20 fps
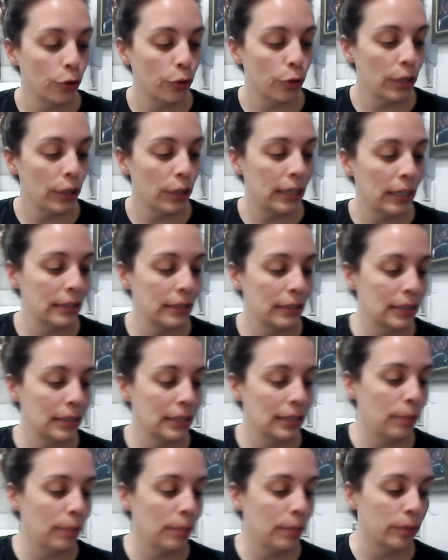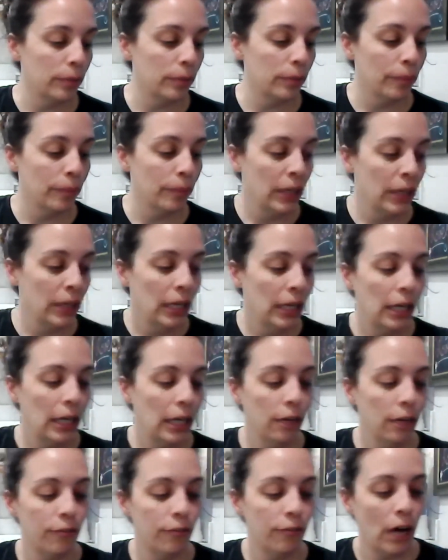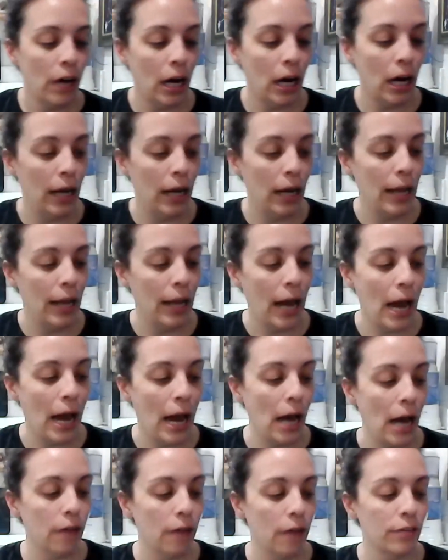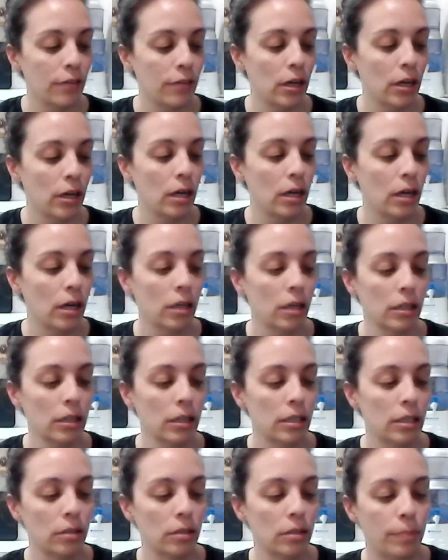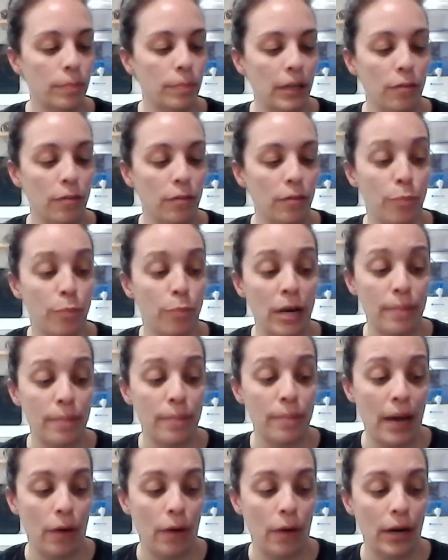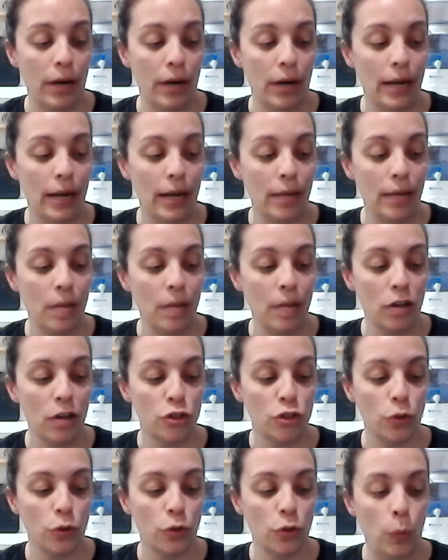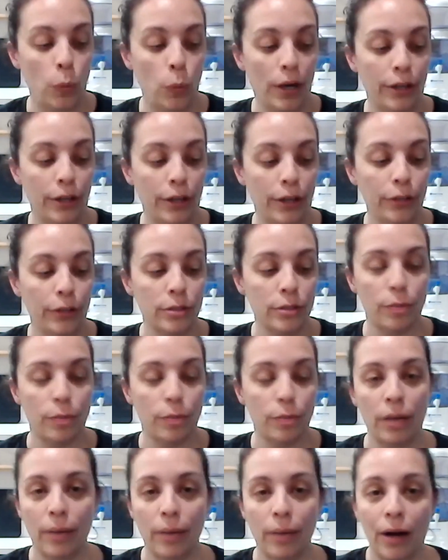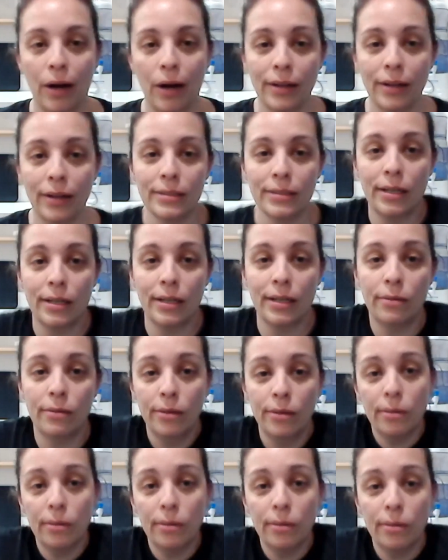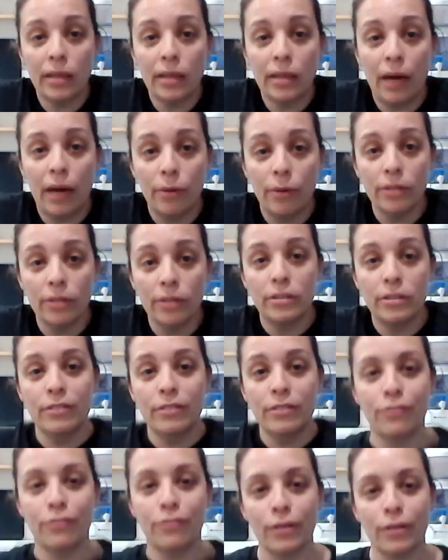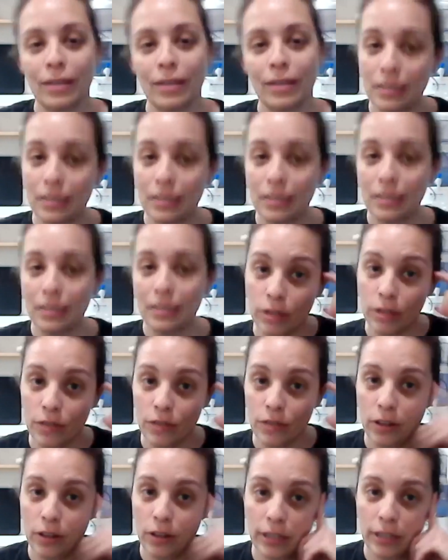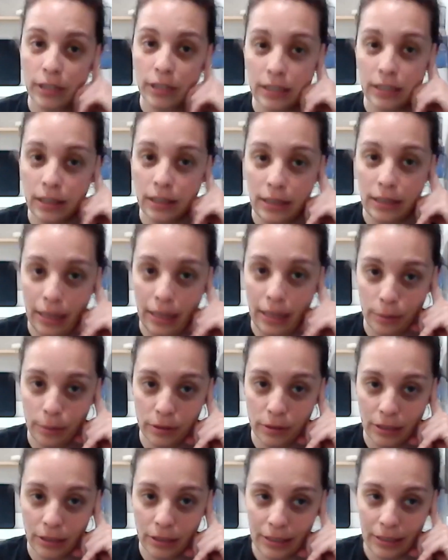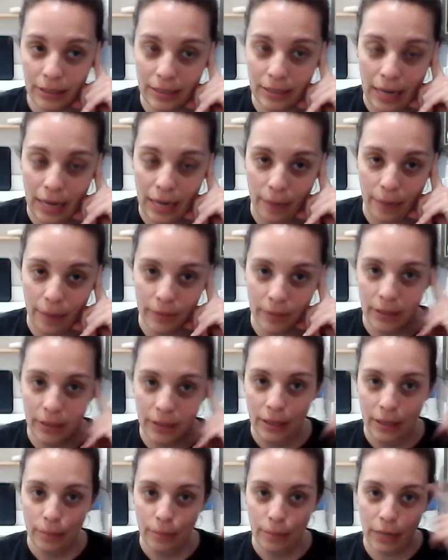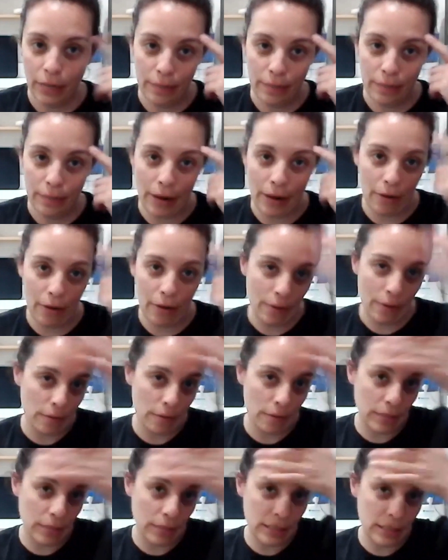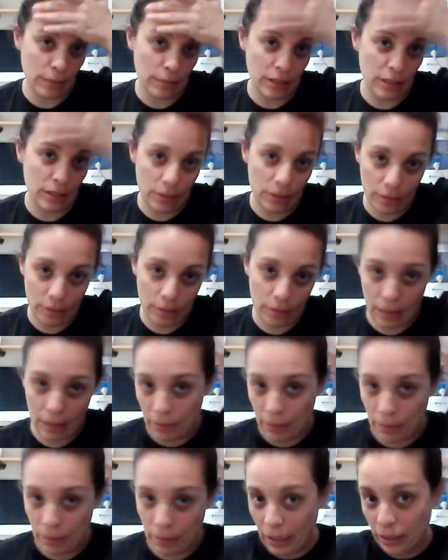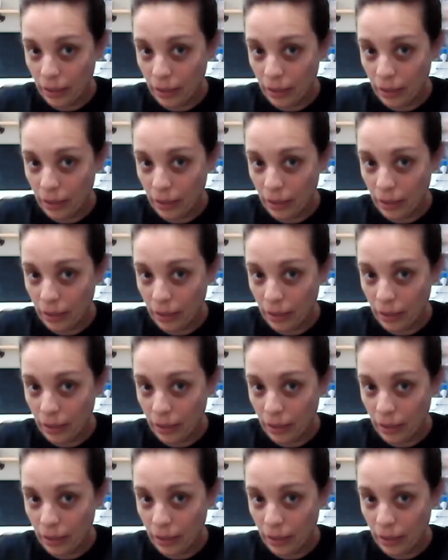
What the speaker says: example, if I have a little bit of brain power and I'm not sure where to use brain power because I don't know what that oil is good for, let's first of all look at the label, look at the name. Brain power probably has something to do with my brain.